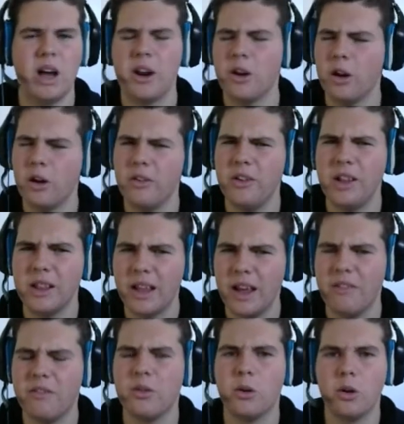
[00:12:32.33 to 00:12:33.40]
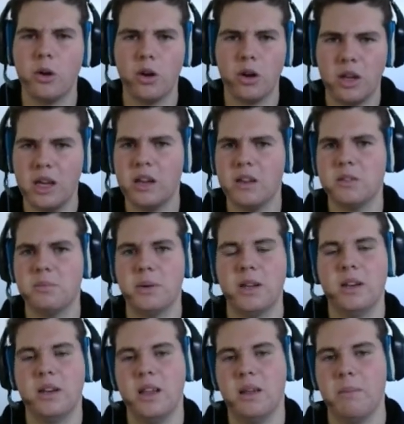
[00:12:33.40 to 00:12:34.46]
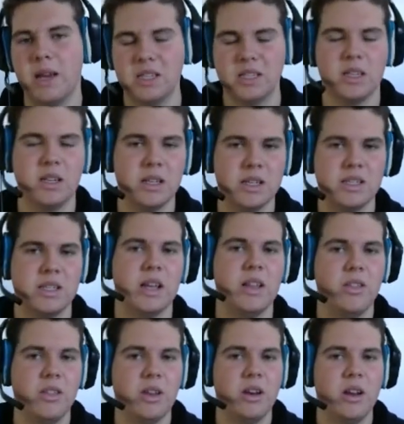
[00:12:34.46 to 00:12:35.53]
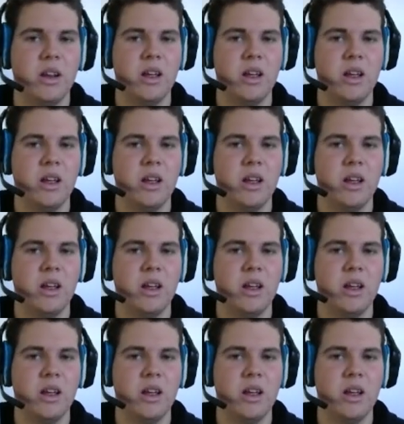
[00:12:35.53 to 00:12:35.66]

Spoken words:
don't know if he left or got kicked, but he basically said that